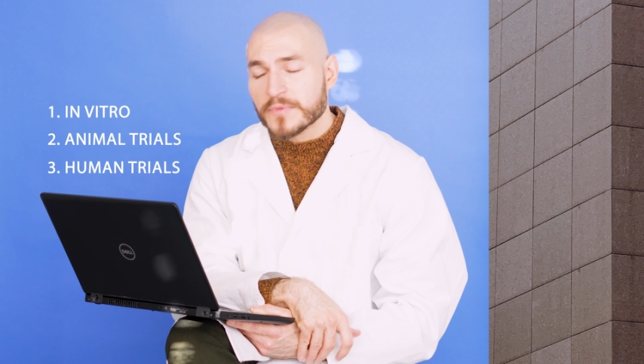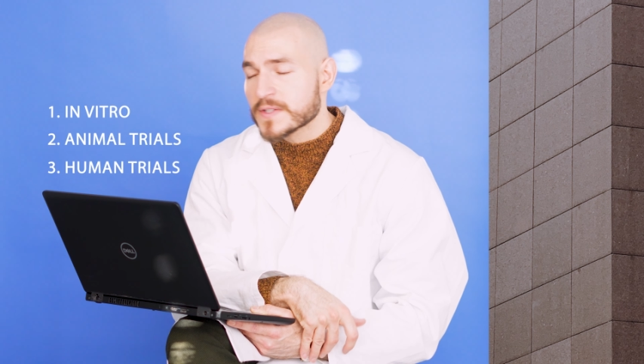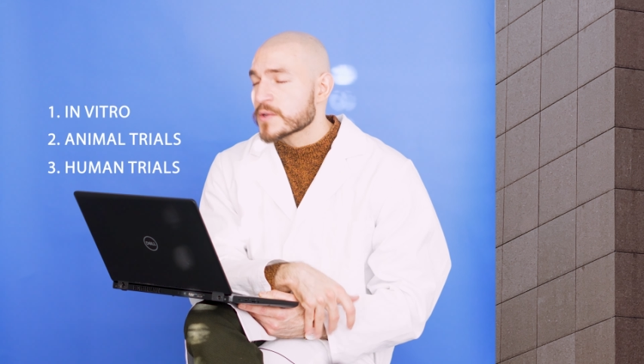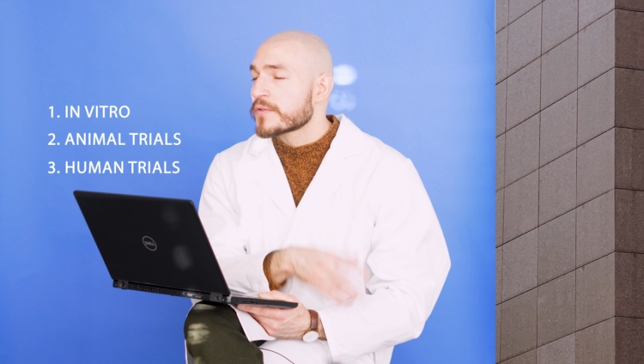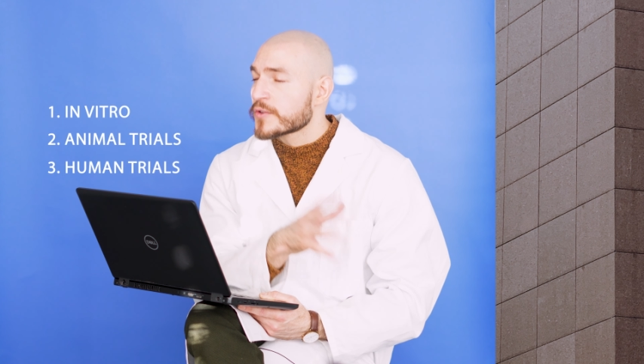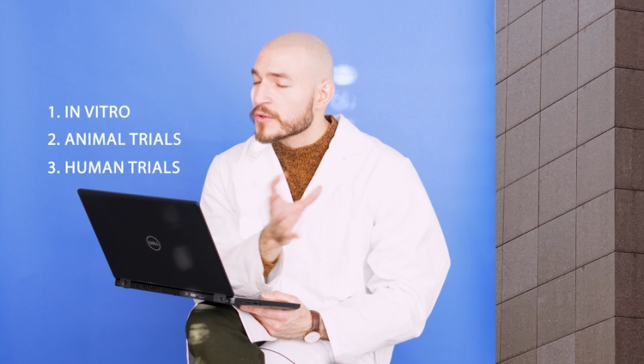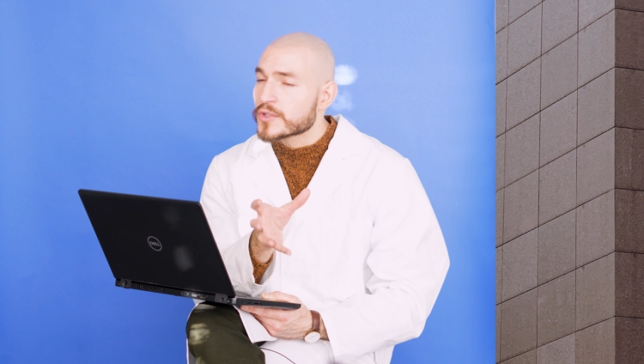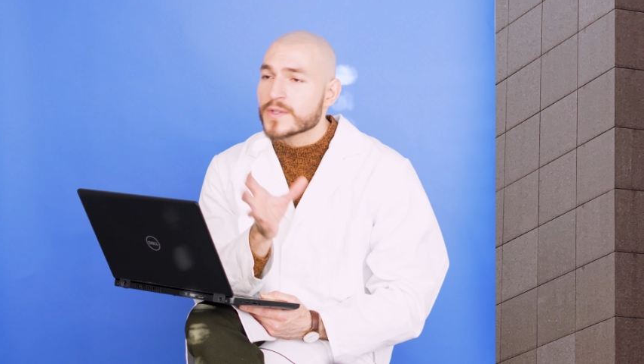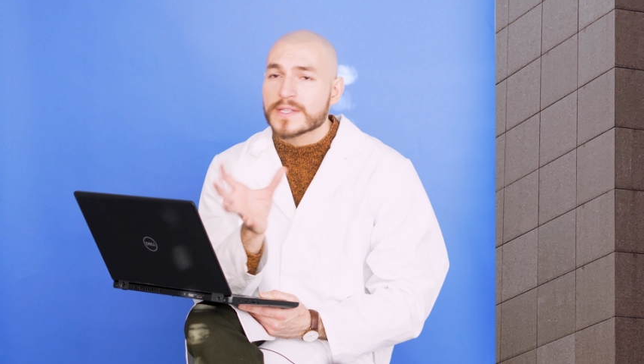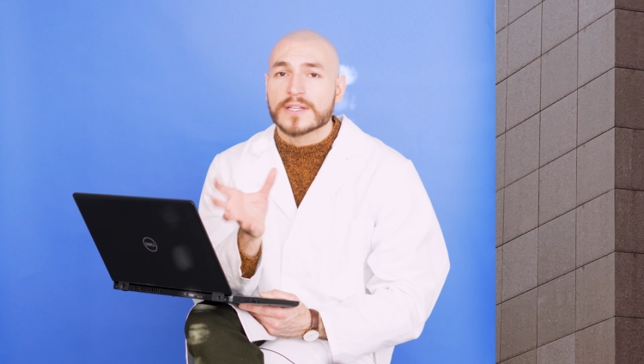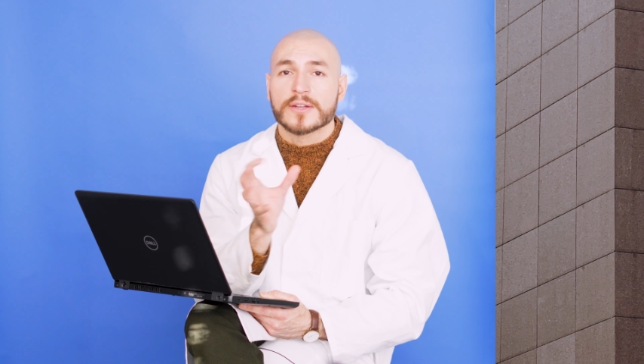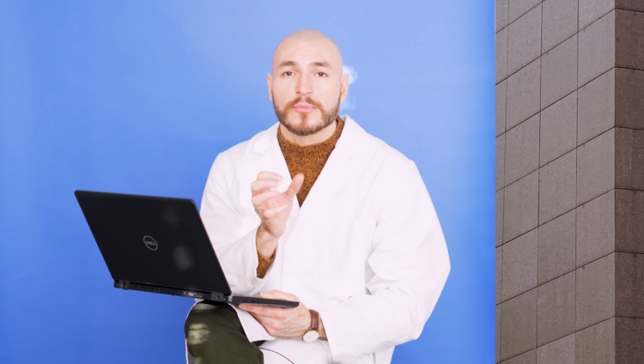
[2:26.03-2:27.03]
So if you're
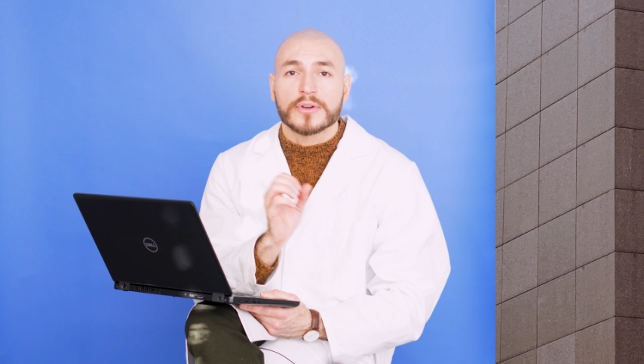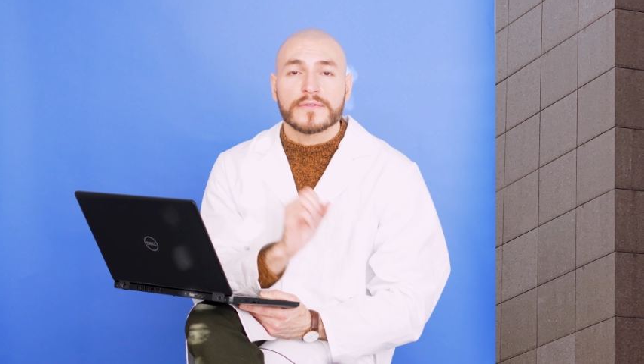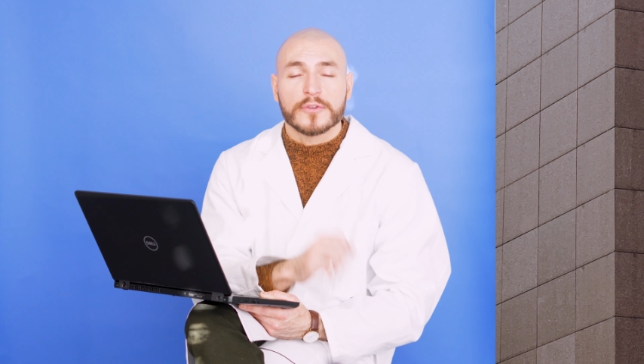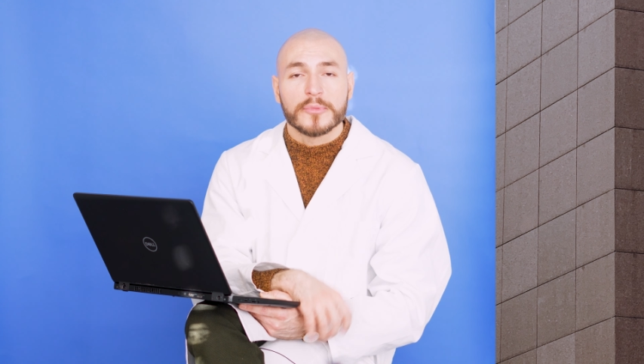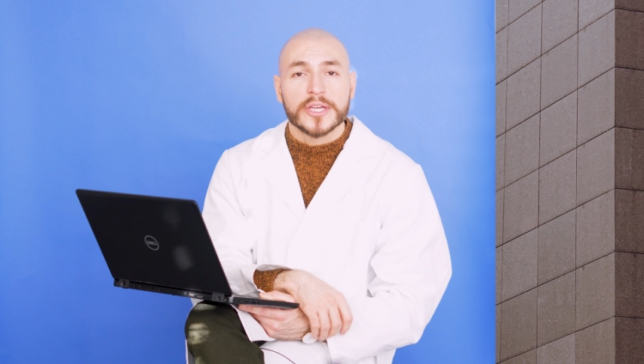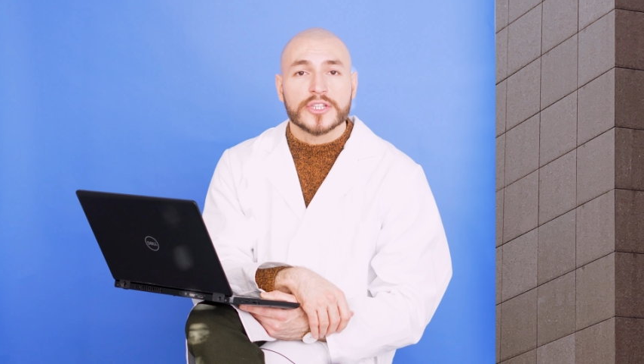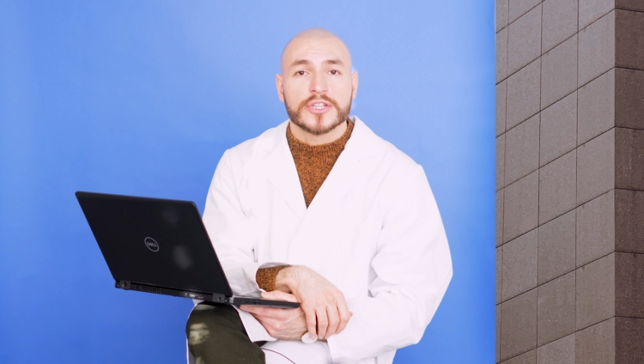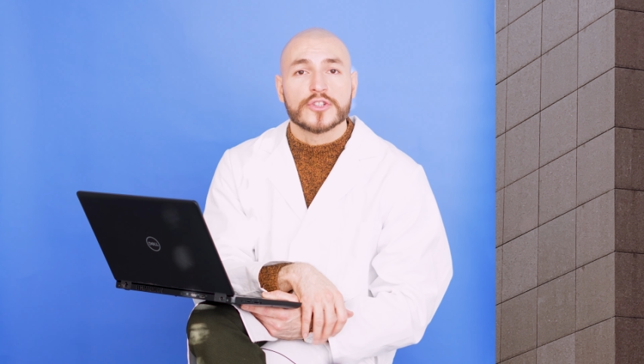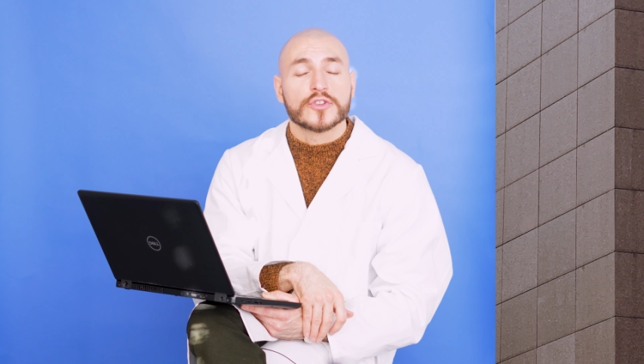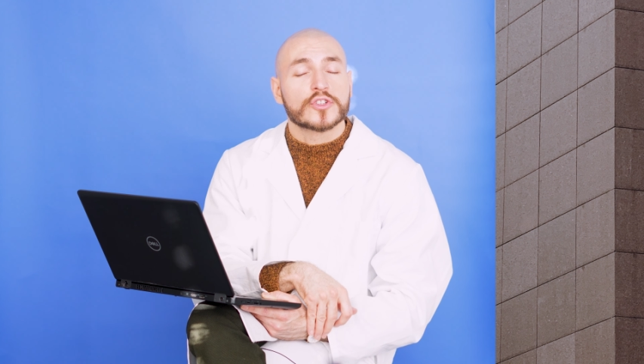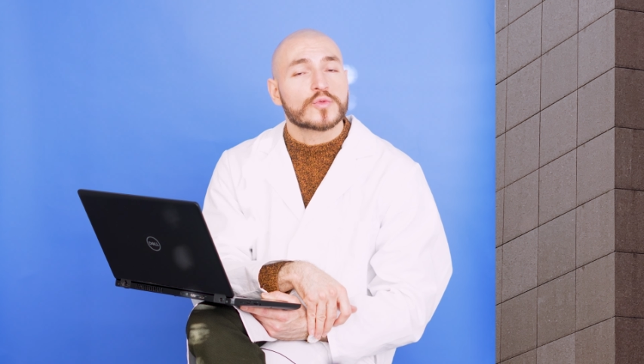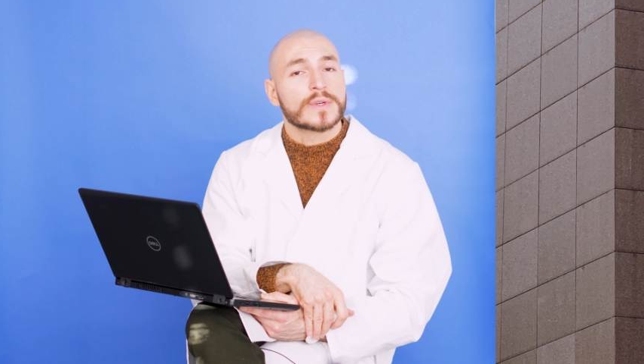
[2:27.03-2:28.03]
interested in more information,
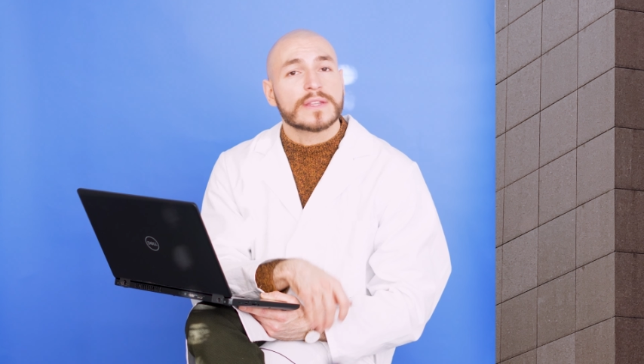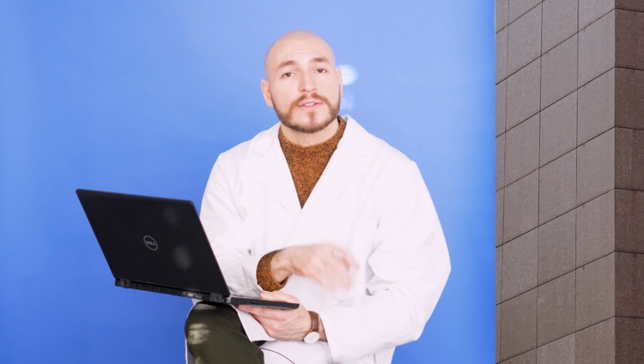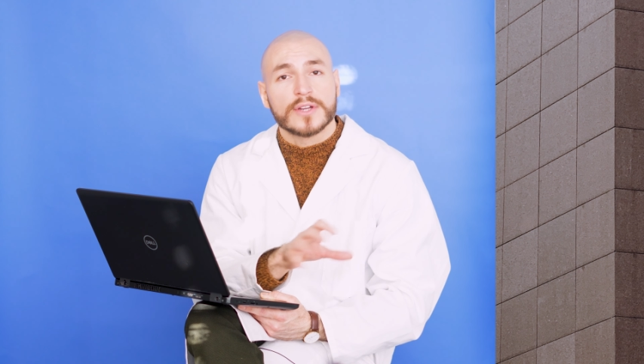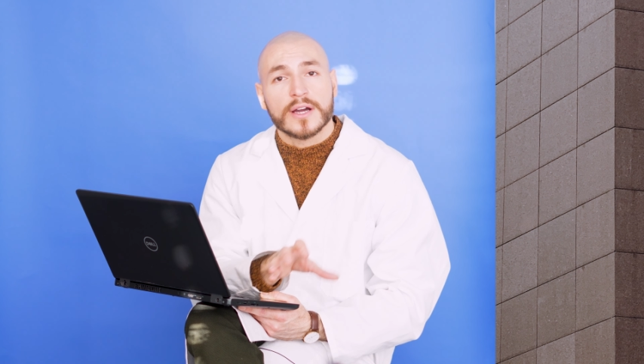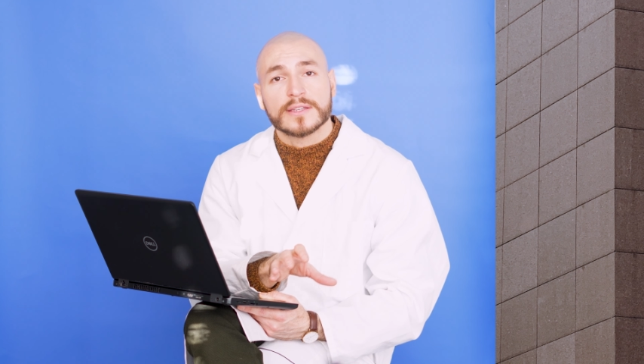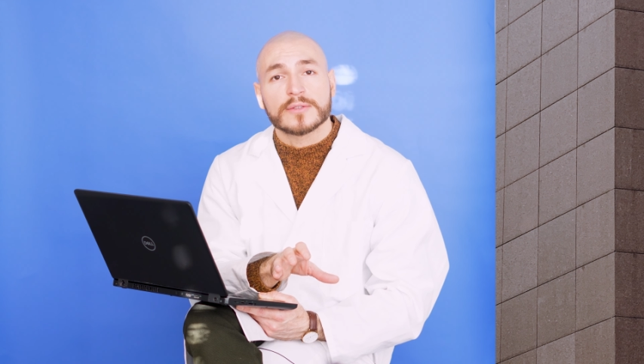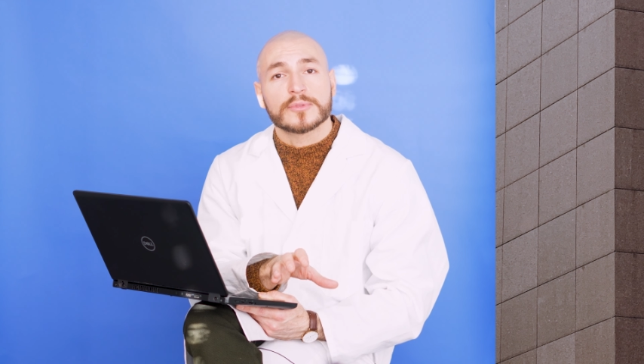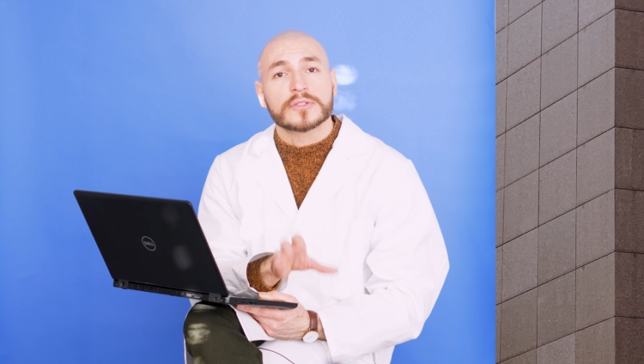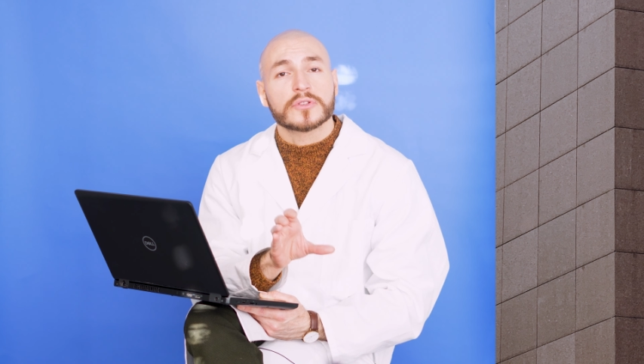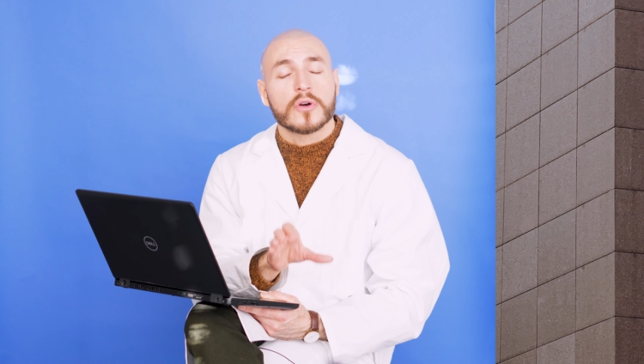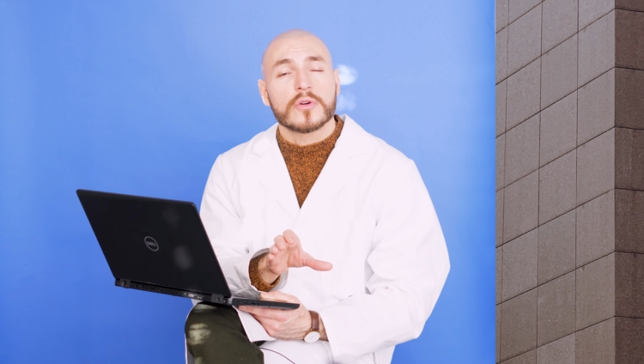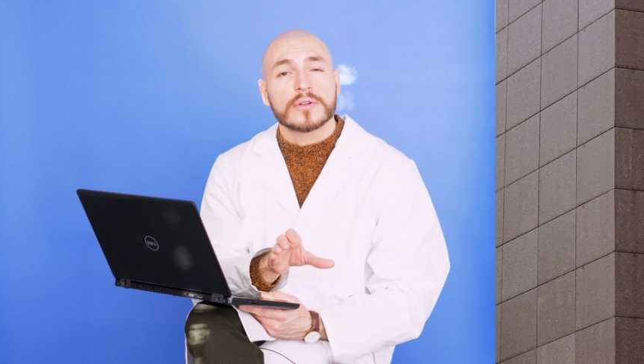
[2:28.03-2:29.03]
you can read the
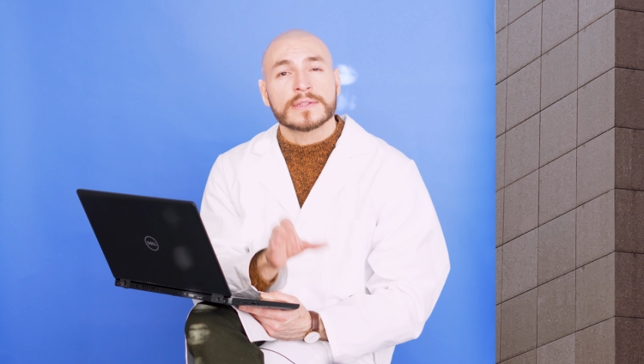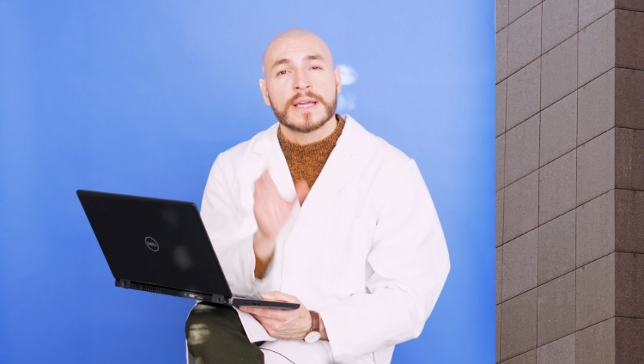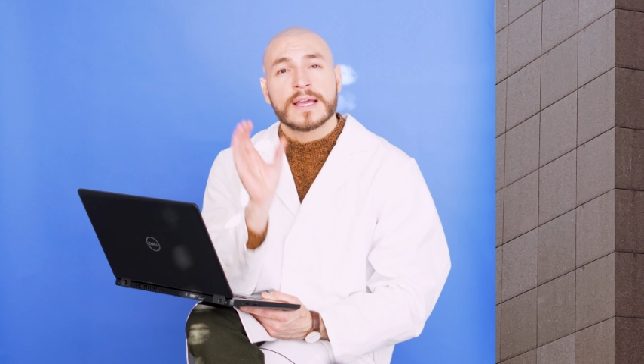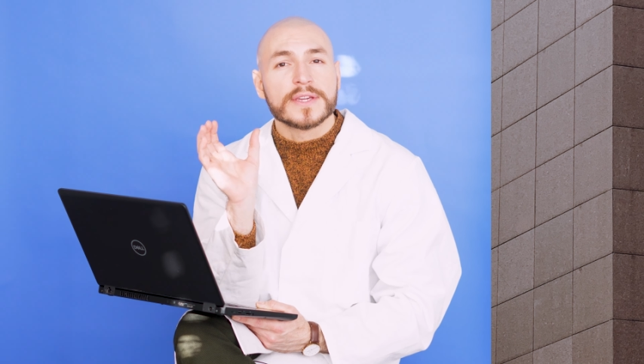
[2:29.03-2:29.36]
document called